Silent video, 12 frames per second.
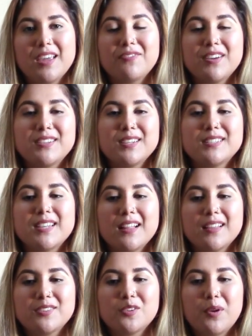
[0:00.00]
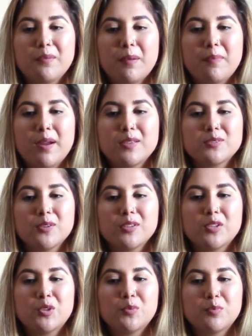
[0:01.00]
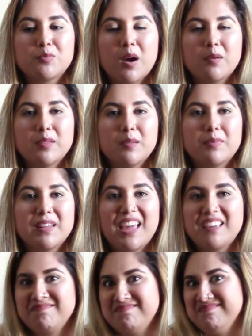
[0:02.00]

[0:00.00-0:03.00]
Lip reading: if I did tell it the way my parents told it, you would probably be like,